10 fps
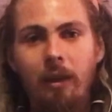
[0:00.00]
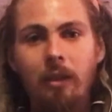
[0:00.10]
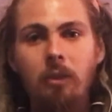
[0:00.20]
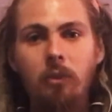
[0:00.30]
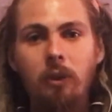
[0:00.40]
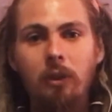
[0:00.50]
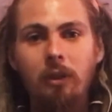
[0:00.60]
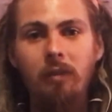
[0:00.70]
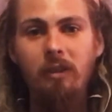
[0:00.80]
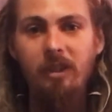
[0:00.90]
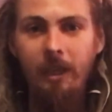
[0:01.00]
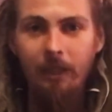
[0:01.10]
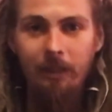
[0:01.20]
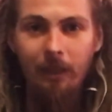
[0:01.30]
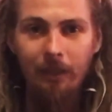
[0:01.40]
doing different
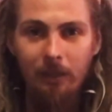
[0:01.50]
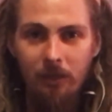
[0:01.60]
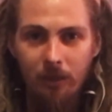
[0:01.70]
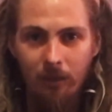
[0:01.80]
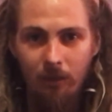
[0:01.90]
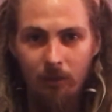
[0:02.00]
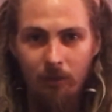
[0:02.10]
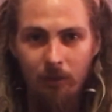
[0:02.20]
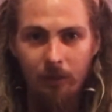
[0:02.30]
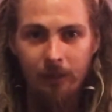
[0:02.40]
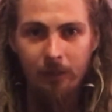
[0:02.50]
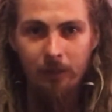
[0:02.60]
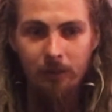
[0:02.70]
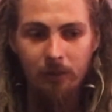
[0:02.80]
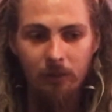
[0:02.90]
psychedelics
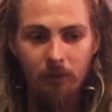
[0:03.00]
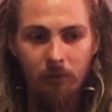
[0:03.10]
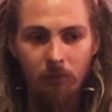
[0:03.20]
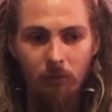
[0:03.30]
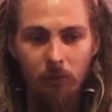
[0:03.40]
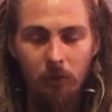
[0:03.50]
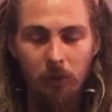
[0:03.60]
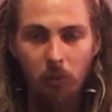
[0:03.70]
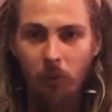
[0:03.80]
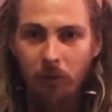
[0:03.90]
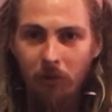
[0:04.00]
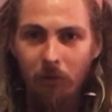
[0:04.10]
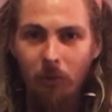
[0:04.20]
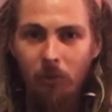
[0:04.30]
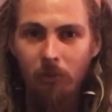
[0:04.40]
is really
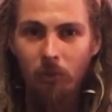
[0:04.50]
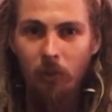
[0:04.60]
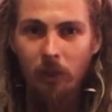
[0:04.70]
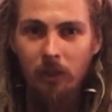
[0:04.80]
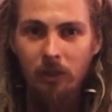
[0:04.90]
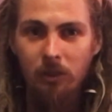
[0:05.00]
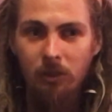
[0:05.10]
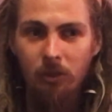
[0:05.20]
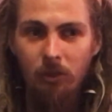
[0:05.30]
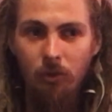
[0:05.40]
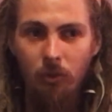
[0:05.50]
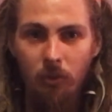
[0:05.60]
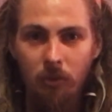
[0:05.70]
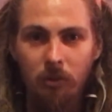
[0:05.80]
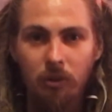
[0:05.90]
wonderful for
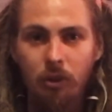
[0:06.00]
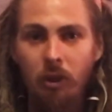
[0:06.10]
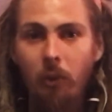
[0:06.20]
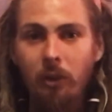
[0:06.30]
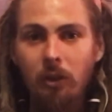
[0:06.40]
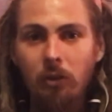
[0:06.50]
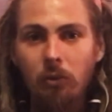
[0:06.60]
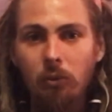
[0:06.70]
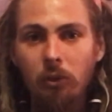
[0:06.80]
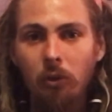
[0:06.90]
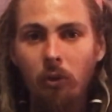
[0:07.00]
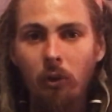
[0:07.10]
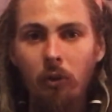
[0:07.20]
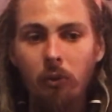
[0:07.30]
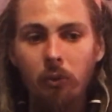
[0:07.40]
showing you your
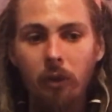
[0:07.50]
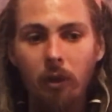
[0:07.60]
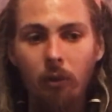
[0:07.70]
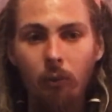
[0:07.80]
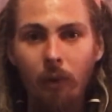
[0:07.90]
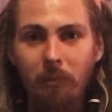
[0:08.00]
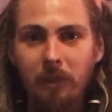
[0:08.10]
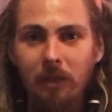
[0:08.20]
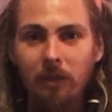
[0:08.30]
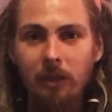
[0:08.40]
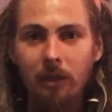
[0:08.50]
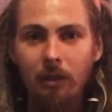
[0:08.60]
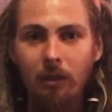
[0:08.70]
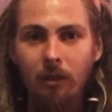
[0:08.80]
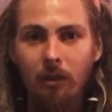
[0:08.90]
own
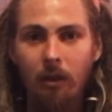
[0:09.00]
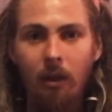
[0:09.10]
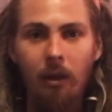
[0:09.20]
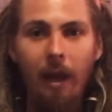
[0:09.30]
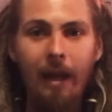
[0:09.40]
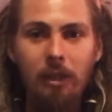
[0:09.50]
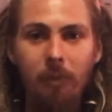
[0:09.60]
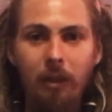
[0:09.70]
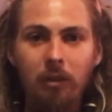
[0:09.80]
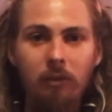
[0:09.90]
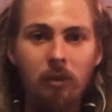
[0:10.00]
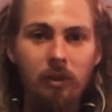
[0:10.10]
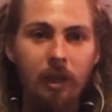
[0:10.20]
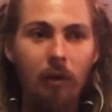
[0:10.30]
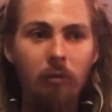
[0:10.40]
reptilian aspect of
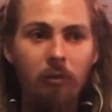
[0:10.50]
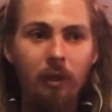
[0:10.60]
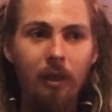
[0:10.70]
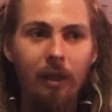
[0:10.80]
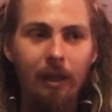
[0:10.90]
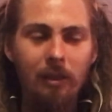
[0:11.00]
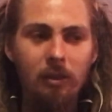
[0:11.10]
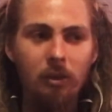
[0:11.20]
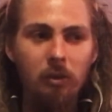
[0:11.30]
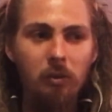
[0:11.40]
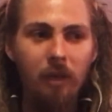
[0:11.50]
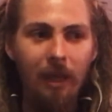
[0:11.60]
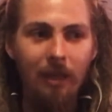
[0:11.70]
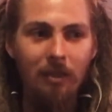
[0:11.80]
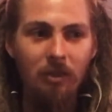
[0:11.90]
yourself. And so you
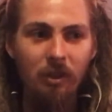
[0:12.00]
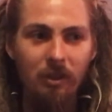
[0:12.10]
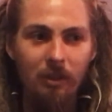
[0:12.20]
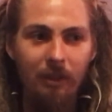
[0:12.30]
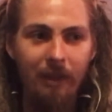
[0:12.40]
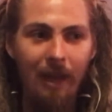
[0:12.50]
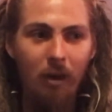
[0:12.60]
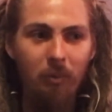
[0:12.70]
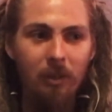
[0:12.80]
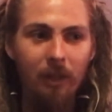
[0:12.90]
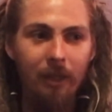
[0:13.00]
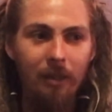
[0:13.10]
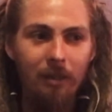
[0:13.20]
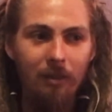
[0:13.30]
can't just now be like